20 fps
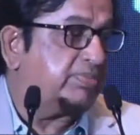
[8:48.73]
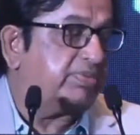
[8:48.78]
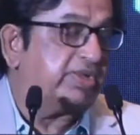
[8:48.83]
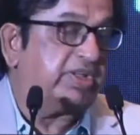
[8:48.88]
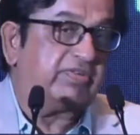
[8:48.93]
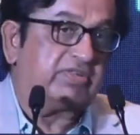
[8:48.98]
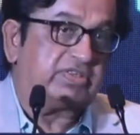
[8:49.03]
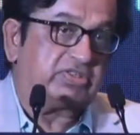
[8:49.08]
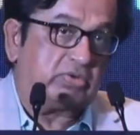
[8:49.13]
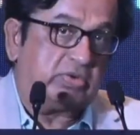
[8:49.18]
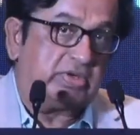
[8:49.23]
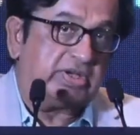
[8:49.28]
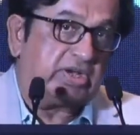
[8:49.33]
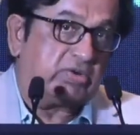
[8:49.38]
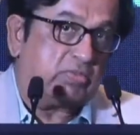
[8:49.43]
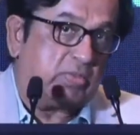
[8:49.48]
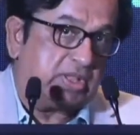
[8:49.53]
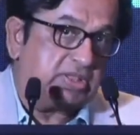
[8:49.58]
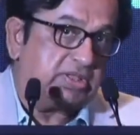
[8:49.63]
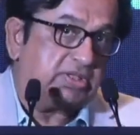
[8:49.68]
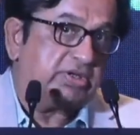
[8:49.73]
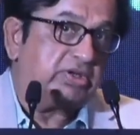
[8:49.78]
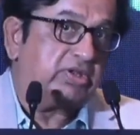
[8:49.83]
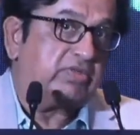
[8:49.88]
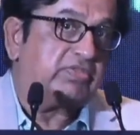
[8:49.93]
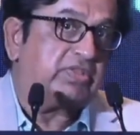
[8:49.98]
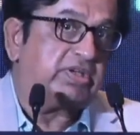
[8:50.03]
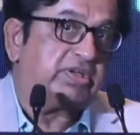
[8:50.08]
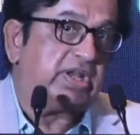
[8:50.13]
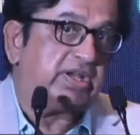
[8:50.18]
We have told that 1/3
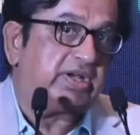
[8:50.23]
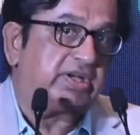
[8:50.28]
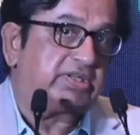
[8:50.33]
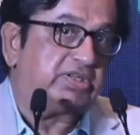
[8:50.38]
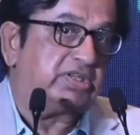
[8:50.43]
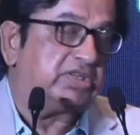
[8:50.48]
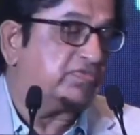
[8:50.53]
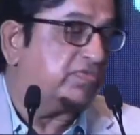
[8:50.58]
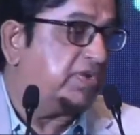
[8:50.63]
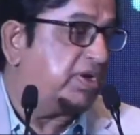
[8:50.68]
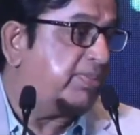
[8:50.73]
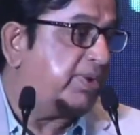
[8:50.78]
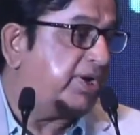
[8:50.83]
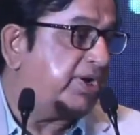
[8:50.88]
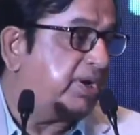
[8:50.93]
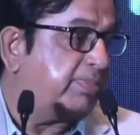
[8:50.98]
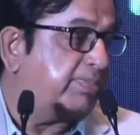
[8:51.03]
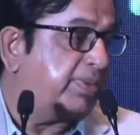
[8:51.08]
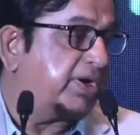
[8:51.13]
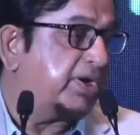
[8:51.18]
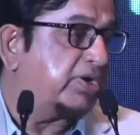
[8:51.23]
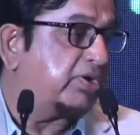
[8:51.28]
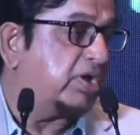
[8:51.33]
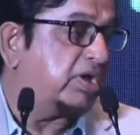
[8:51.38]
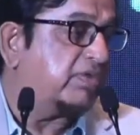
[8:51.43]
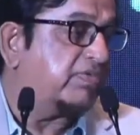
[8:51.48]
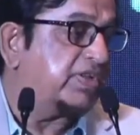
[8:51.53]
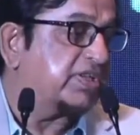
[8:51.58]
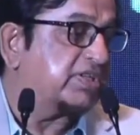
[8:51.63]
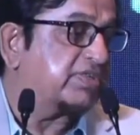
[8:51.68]
of the directors will be independent
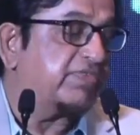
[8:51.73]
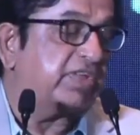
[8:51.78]
always.